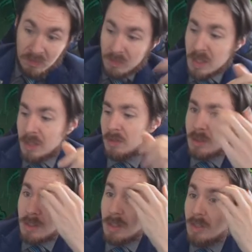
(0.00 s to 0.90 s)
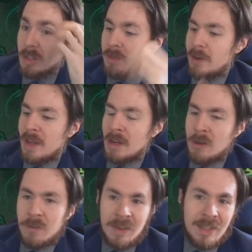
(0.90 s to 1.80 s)
You know, there's a good variety in
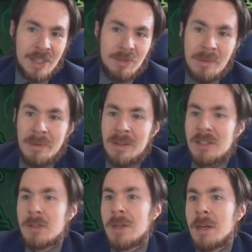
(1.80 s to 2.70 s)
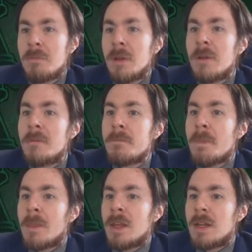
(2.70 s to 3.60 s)
artifacts. That's why people like to do that.
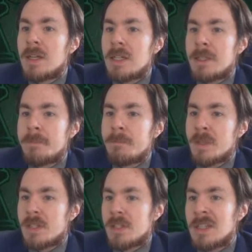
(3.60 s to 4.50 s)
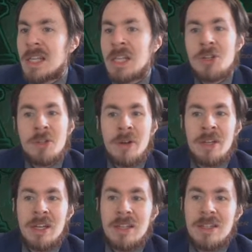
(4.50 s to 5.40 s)
Let's see. Your starting
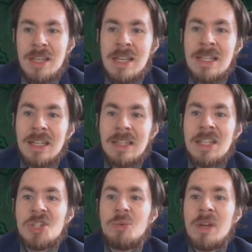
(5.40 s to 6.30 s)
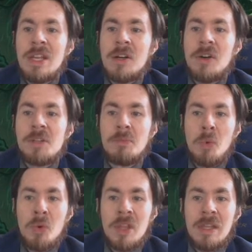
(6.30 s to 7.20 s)
deck contains at least 20 cards
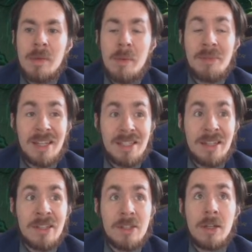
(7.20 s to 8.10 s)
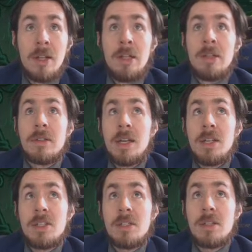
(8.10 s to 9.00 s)
more than the minimum deck size.
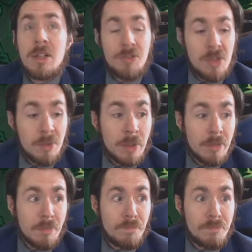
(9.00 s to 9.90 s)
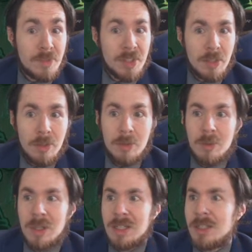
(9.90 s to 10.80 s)
That's an interesting one.
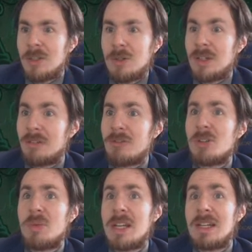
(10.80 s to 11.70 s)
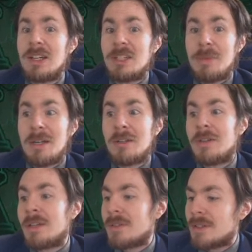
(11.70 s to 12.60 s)
So, hello, 120 card commander, right?